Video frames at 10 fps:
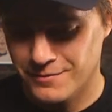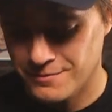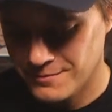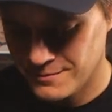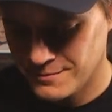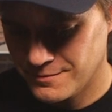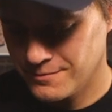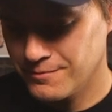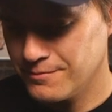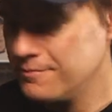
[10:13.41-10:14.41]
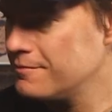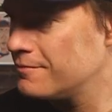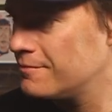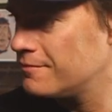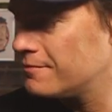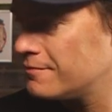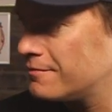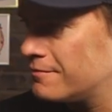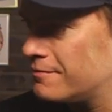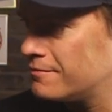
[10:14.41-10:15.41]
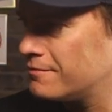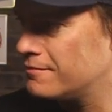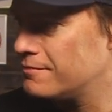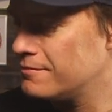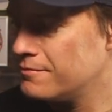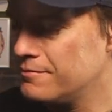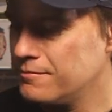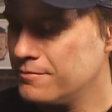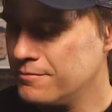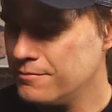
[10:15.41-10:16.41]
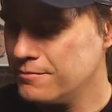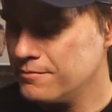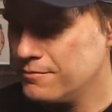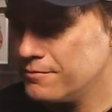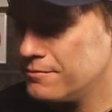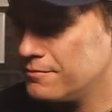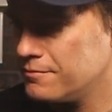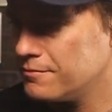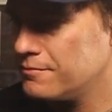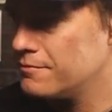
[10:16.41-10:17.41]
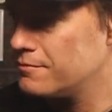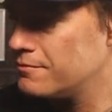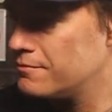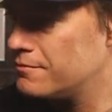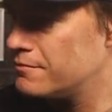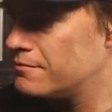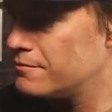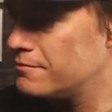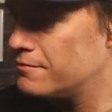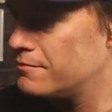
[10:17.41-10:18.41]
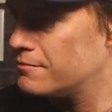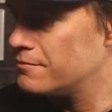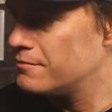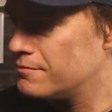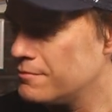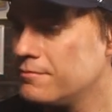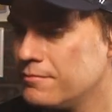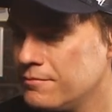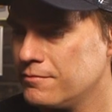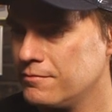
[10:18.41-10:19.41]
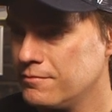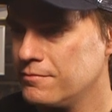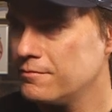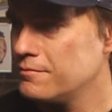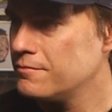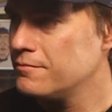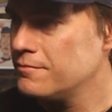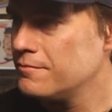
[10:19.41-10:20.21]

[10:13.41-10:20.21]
The person shown says nothing.